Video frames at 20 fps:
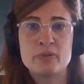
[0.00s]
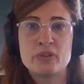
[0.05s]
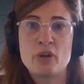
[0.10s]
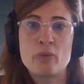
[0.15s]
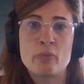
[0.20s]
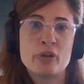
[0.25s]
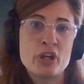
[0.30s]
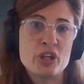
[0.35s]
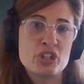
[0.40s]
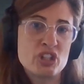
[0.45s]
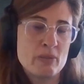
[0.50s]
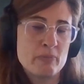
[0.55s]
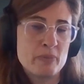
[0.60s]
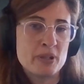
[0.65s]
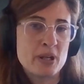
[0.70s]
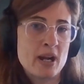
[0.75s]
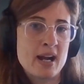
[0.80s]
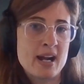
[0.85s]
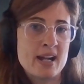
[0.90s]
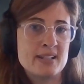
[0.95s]
We don't want to
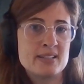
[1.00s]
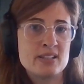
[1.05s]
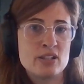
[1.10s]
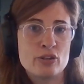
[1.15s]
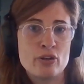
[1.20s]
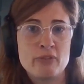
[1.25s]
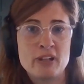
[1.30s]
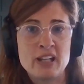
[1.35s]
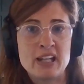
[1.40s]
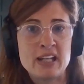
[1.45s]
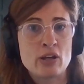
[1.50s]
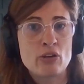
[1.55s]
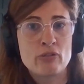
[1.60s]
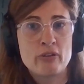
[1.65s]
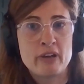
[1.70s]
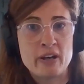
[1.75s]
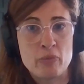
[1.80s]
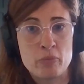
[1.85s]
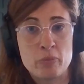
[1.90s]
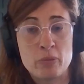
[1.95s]
jeopardize, really
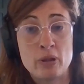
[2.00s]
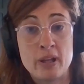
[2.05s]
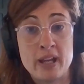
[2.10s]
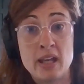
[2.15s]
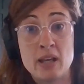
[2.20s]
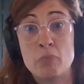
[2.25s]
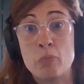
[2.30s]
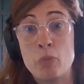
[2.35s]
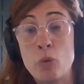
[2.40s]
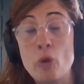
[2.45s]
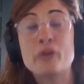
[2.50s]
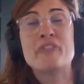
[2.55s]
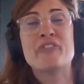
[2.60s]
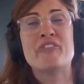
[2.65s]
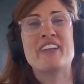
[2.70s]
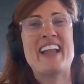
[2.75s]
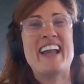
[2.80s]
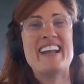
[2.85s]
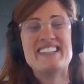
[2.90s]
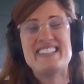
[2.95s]
incredibly important
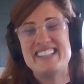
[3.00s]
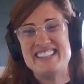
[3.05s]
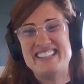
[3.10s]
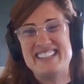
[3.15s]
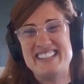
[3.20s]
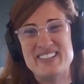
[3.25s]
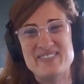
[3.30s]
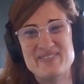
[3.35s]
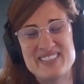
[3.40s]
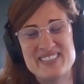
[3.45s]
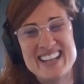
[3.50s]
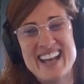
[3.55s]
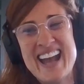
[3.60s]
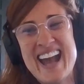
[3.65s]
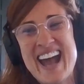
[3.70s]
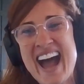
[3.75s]
relationships.